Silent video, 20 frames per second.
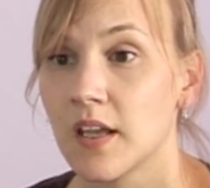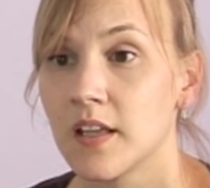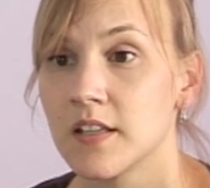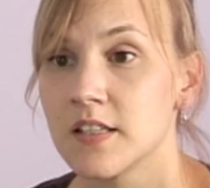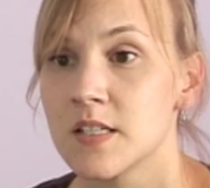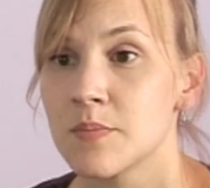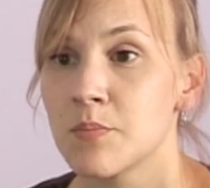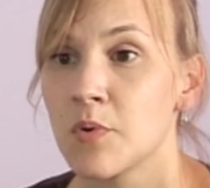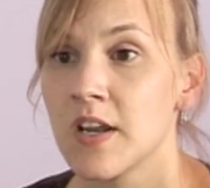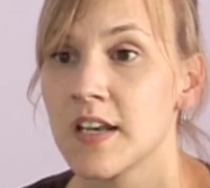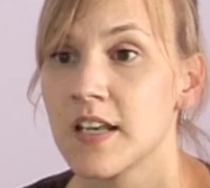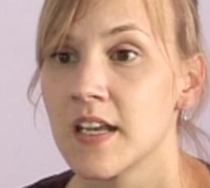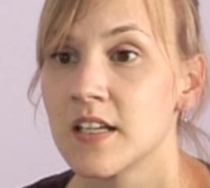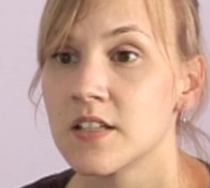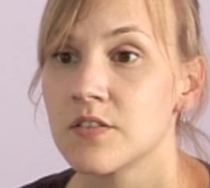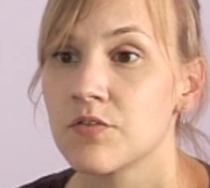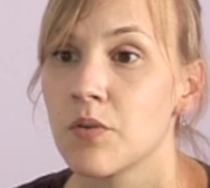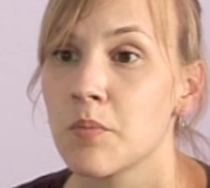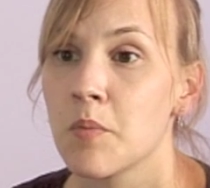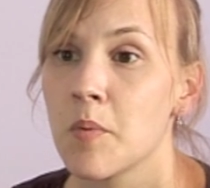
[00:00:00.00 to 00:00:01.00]
can spread it
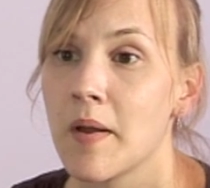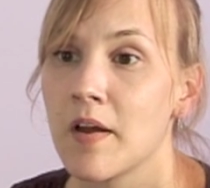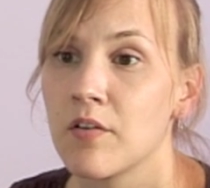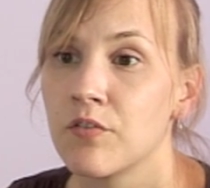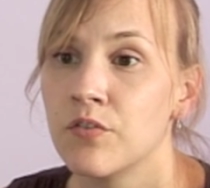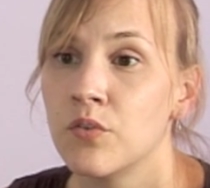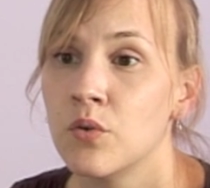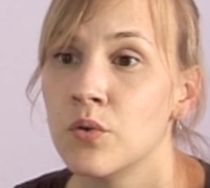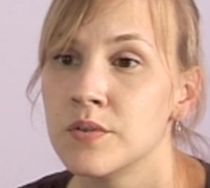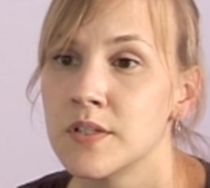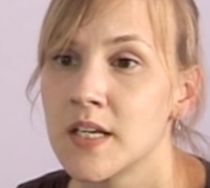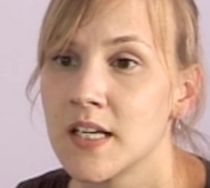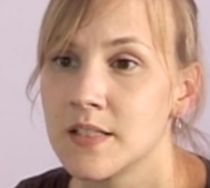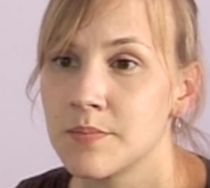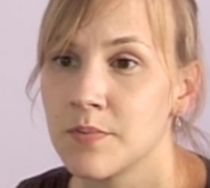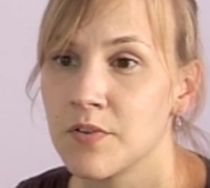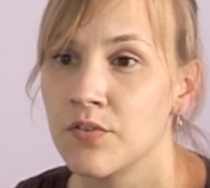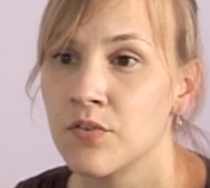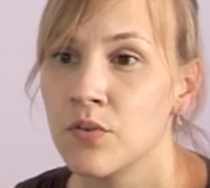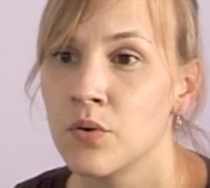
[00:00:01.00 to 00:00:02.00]
from about 4 days
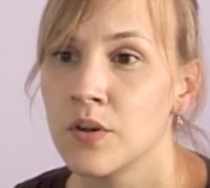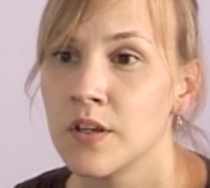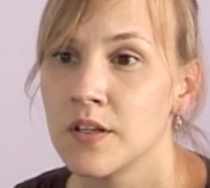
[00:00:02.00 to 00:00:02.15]
before